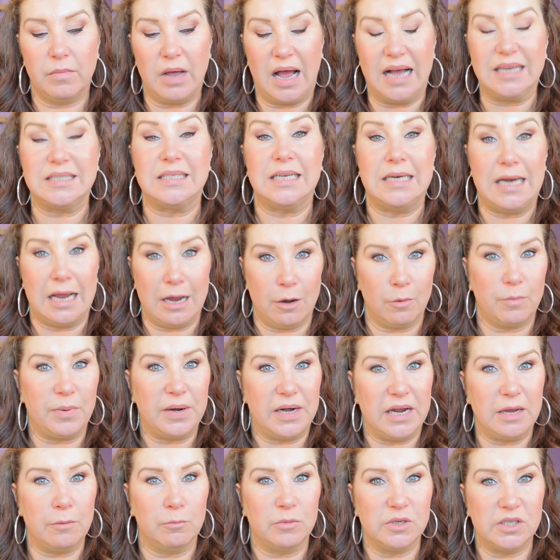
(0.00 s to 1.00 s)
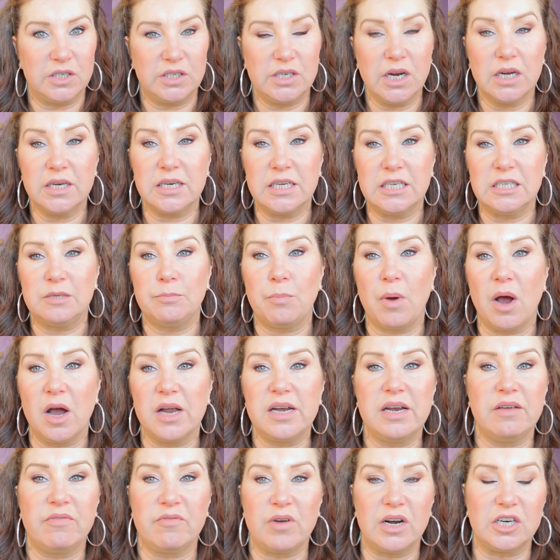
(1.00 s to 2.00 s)
as in helping him with studies, but
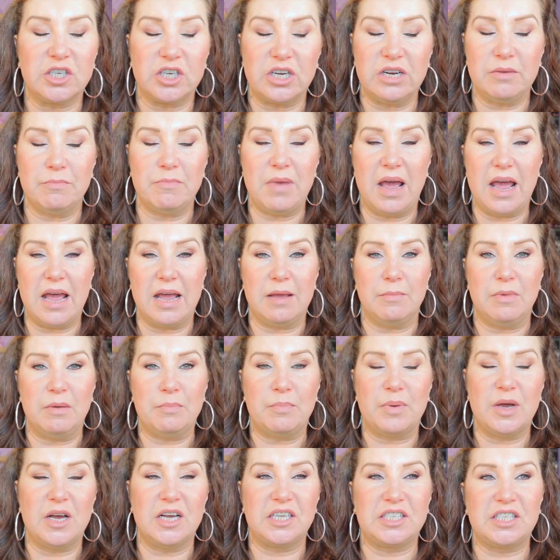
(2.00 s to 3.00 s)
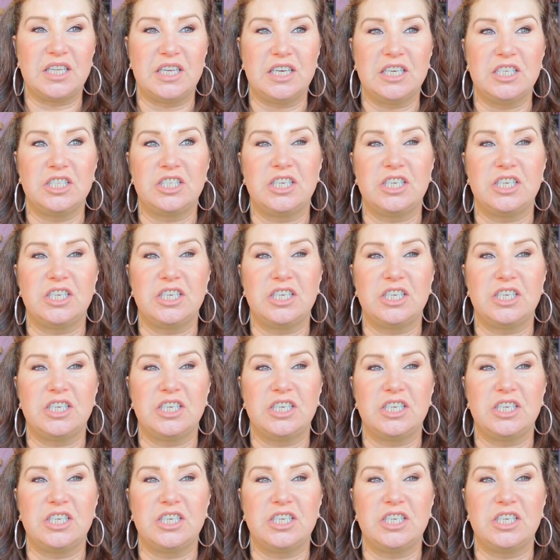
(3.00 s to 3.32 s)
I never actually met him in person.